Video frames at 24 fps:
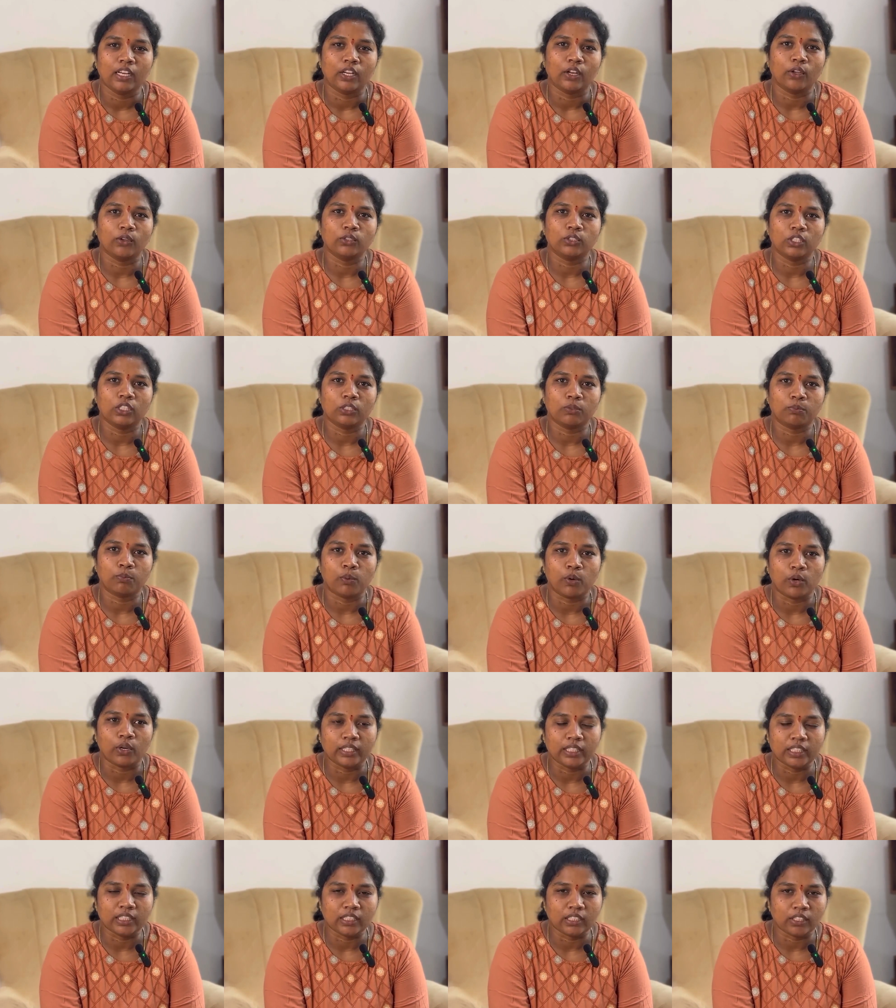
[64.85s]
Now she's
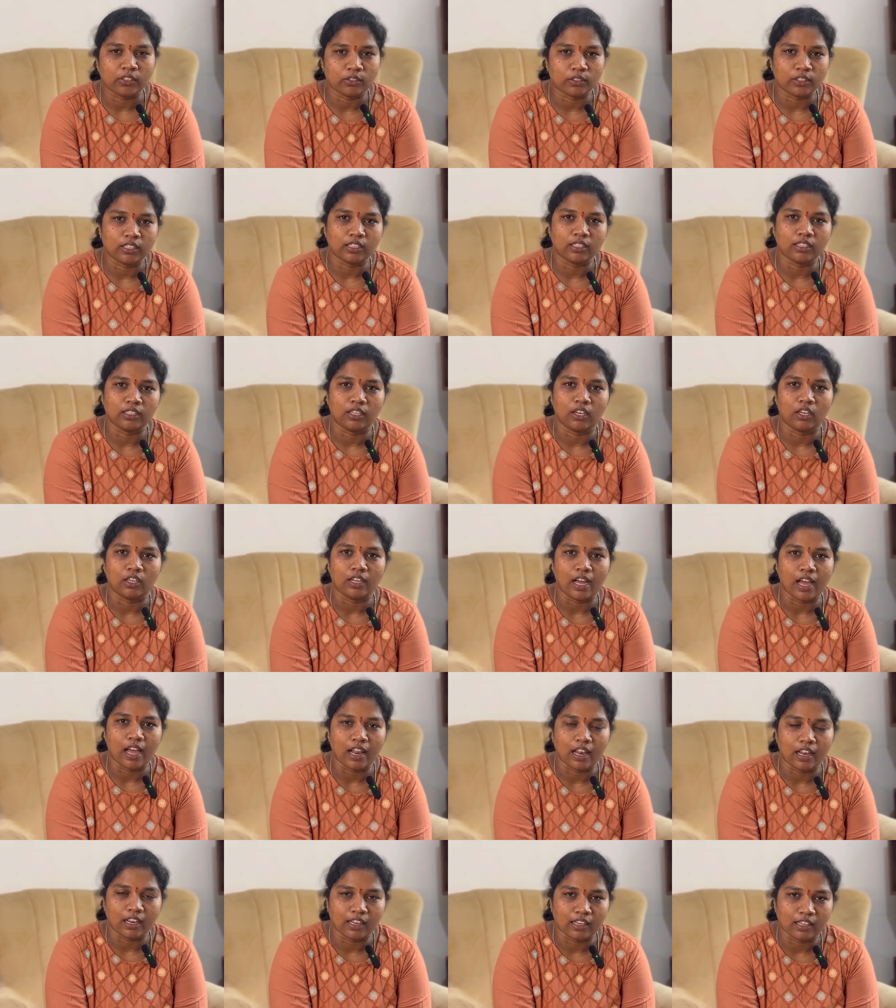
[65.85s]
pointing out the
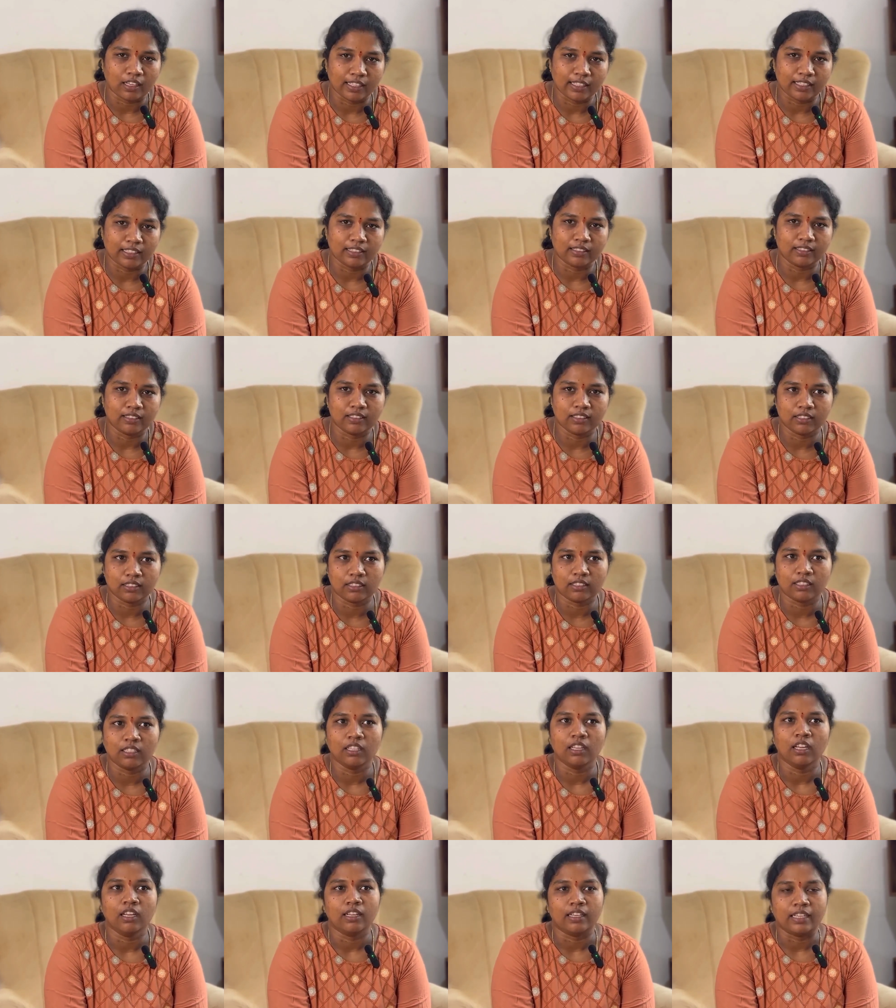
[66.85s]
letters,
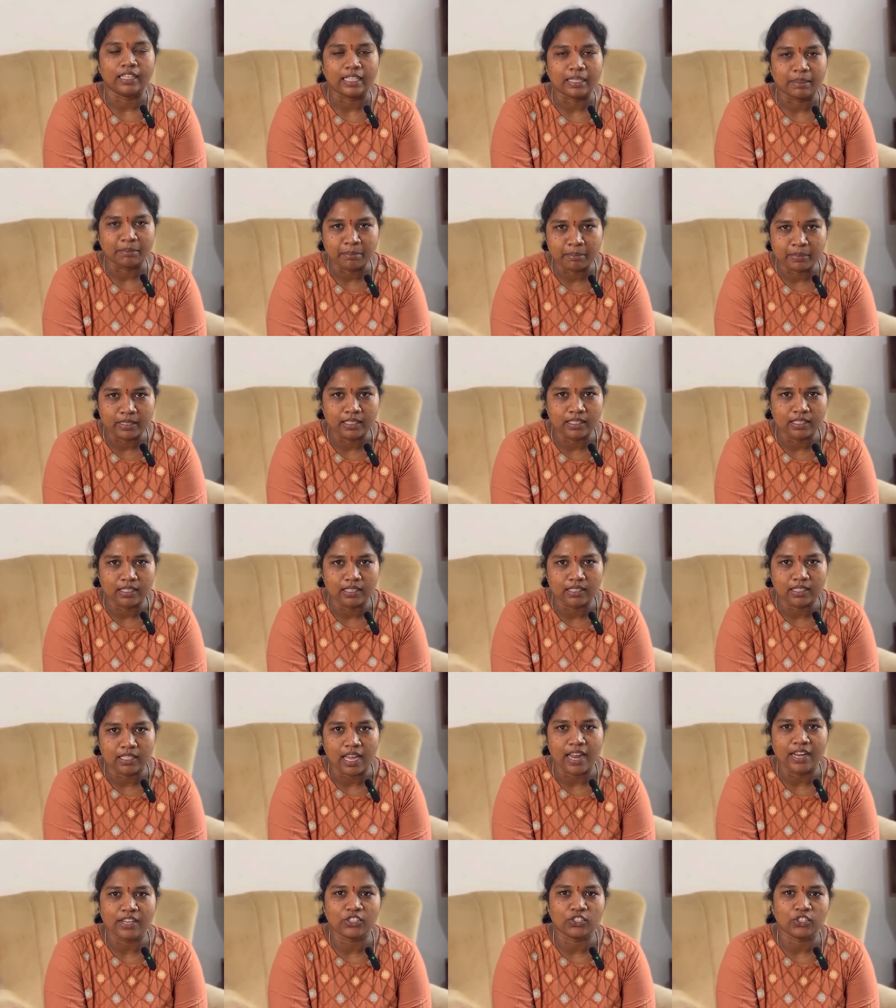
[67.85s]
numbers,
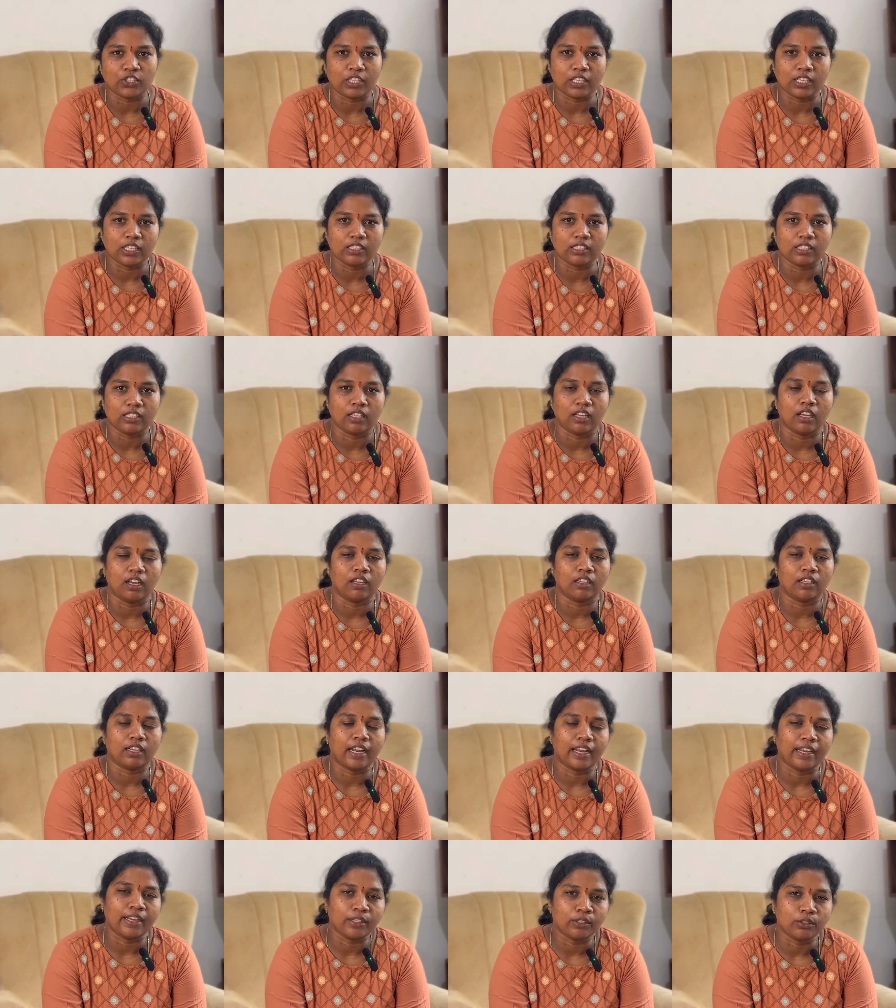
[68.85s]
and she's
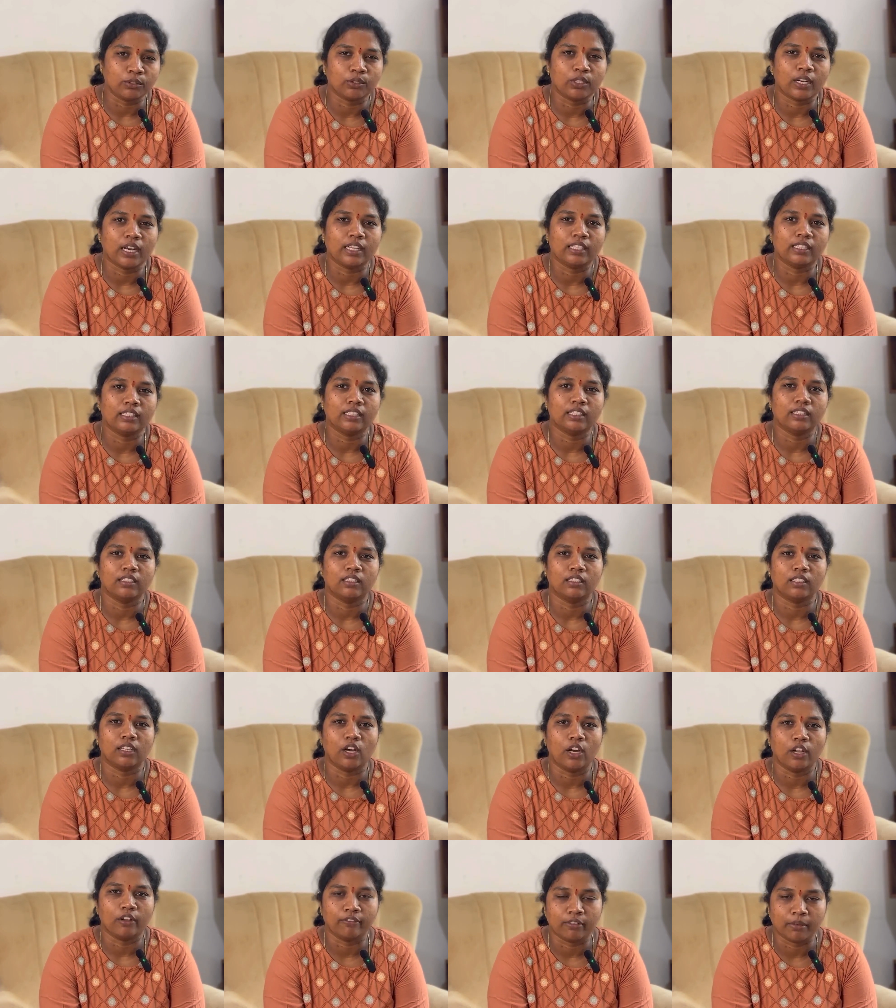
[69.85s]
trying to write the
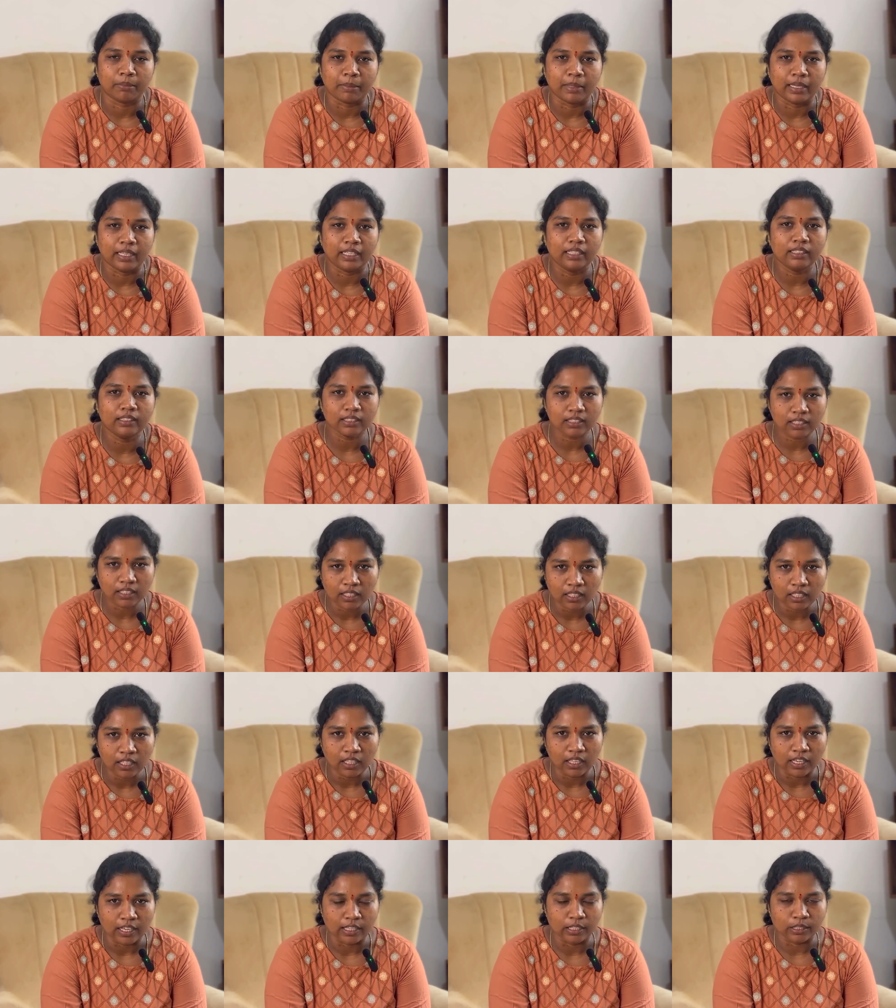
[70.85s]
alphabets.
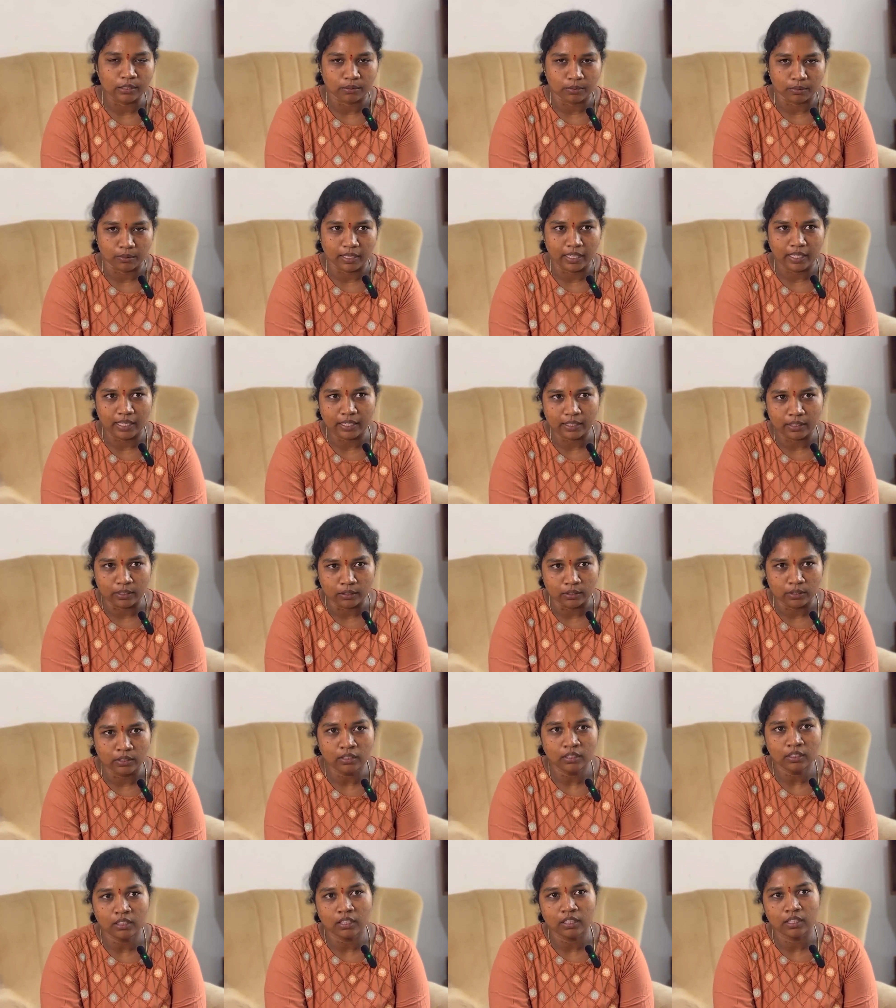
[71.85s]
It's very
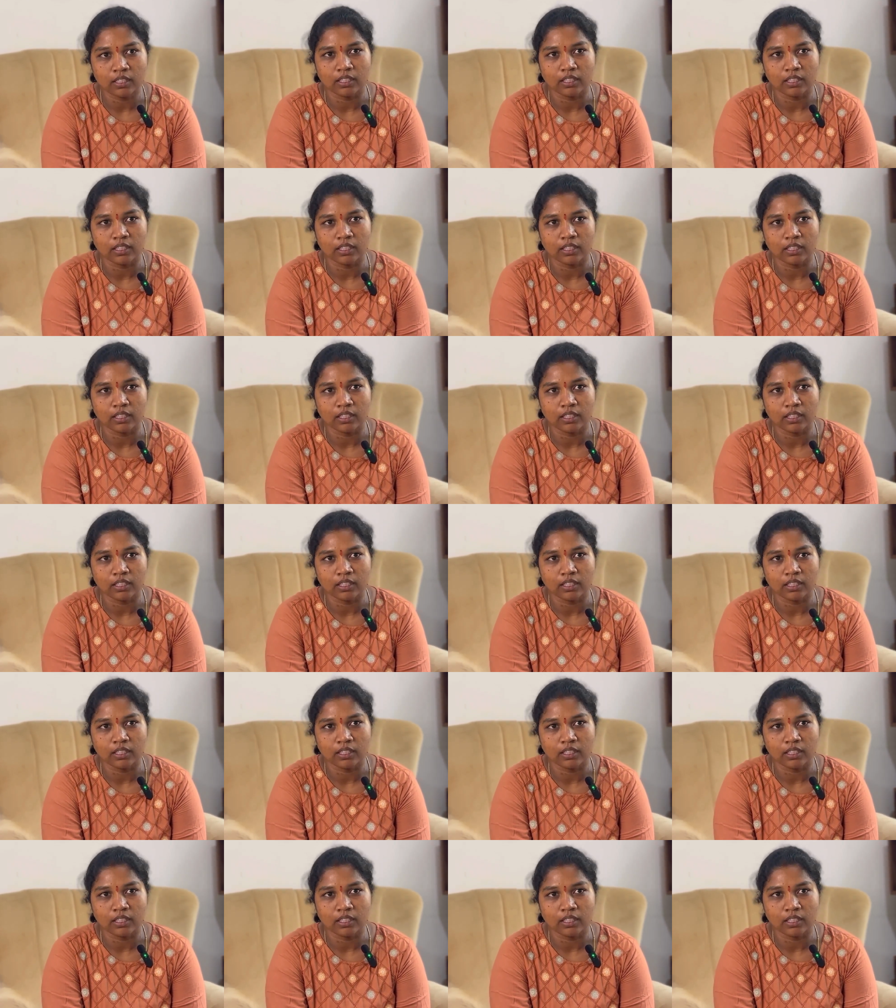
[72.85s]
good.